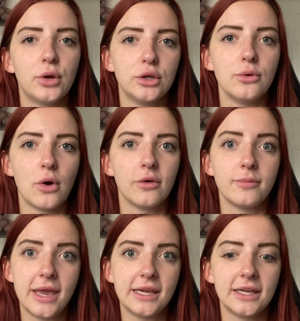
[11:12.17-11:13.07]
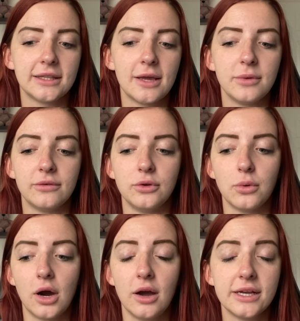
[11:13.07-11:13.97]
put you off making them if
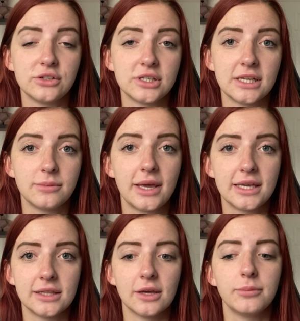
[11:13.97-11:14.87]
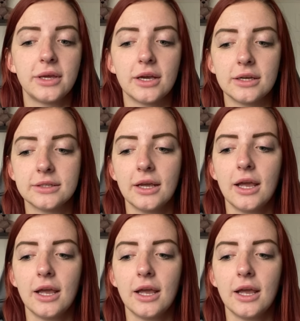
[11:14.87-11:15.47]
you are interested in making them, because